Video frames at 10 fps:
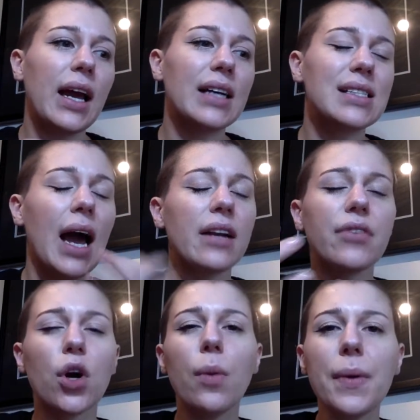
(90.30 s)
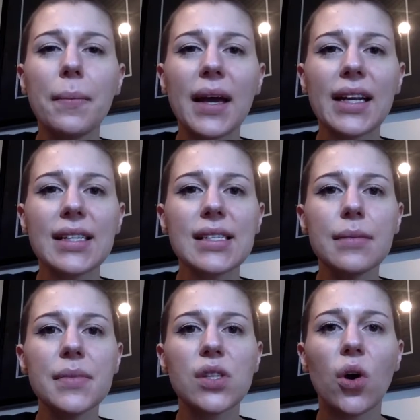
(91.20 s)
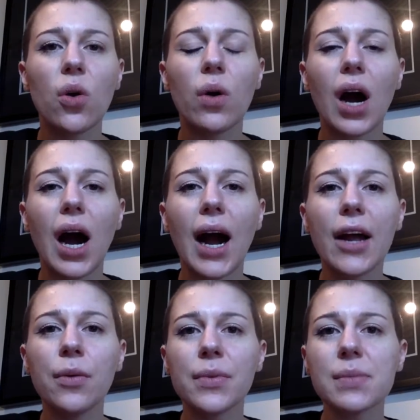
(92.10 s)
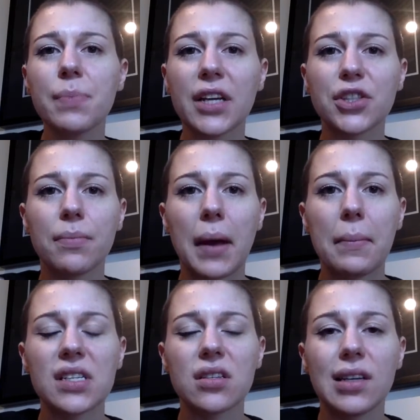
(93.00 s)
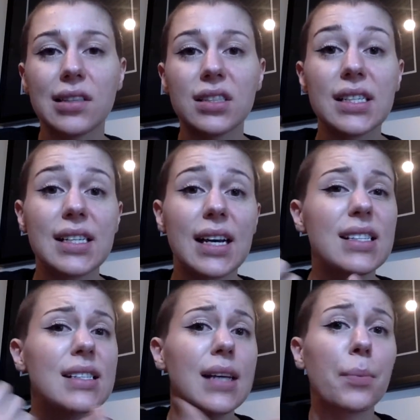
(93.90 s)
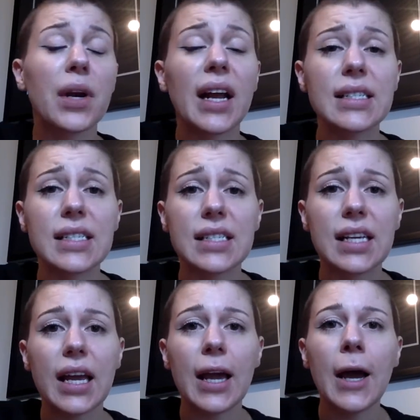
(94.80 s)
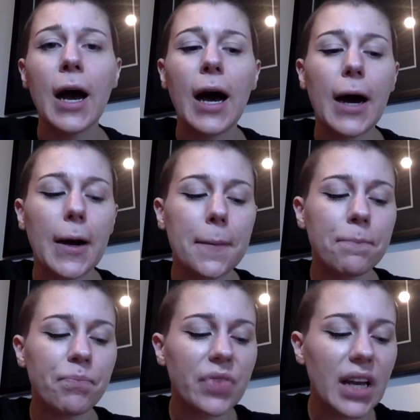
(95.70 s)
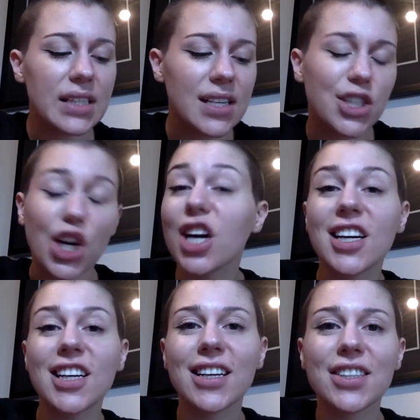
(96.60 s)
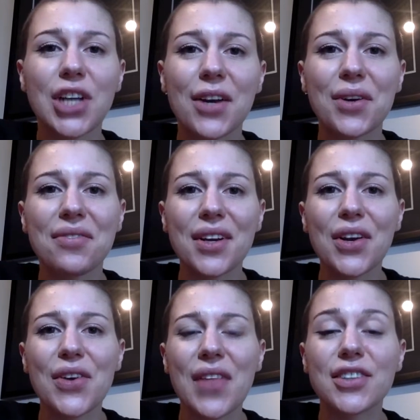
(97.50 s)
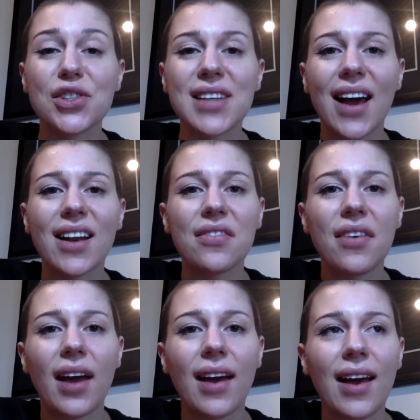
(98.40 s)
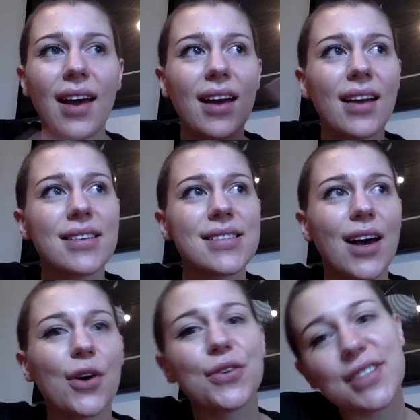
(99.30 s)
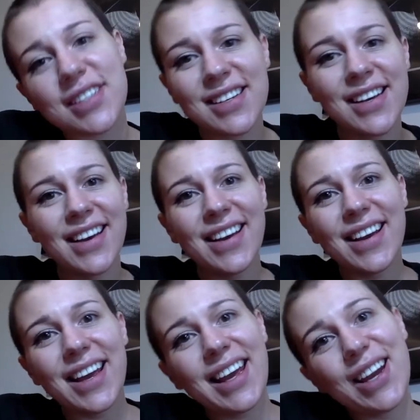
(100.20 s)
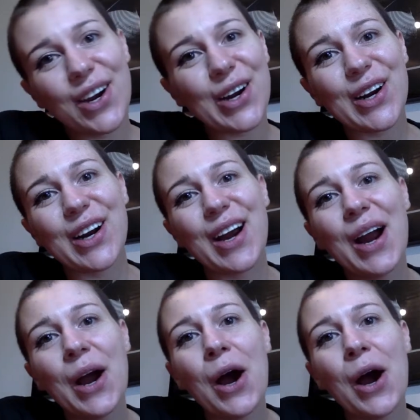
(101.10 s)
as kind of a coping mechanism. So I almost picture my mental illness as a separate entity. It's a dark, shadowy figure that just kind of hangs out here